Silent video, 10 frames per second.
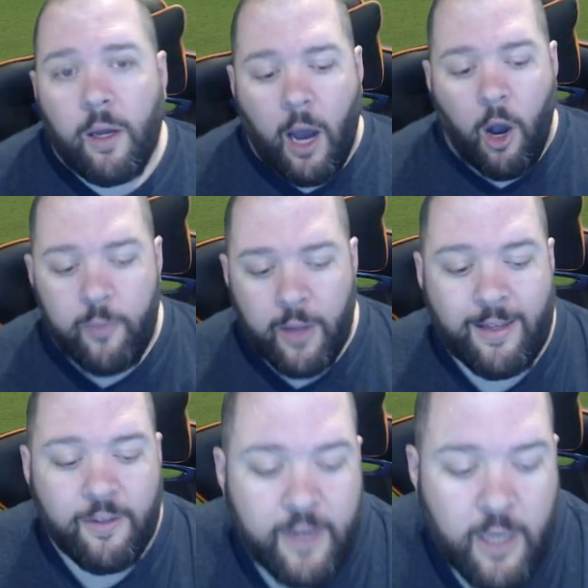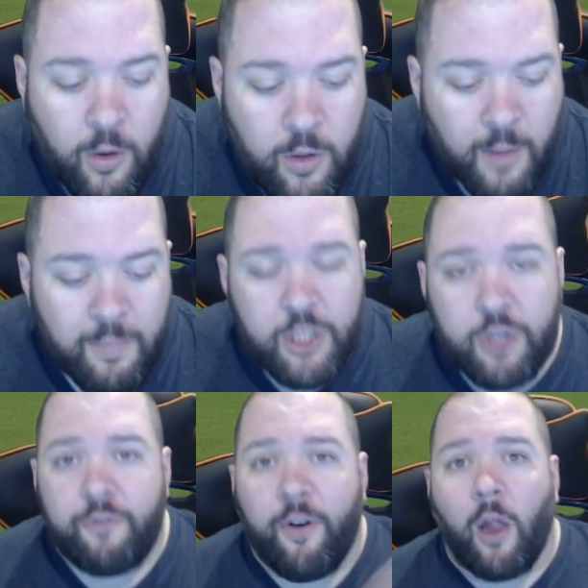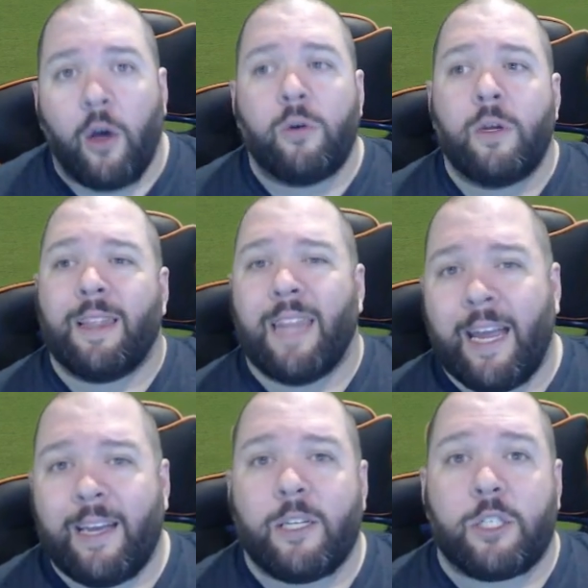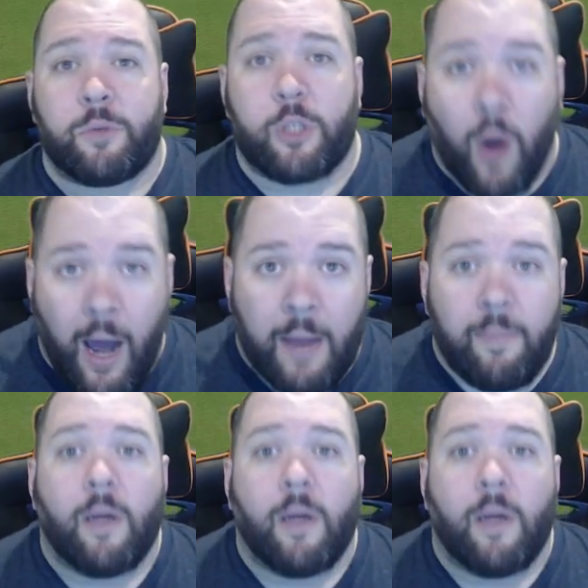I hope you liked the video. Make sure you follow, like, subscribe.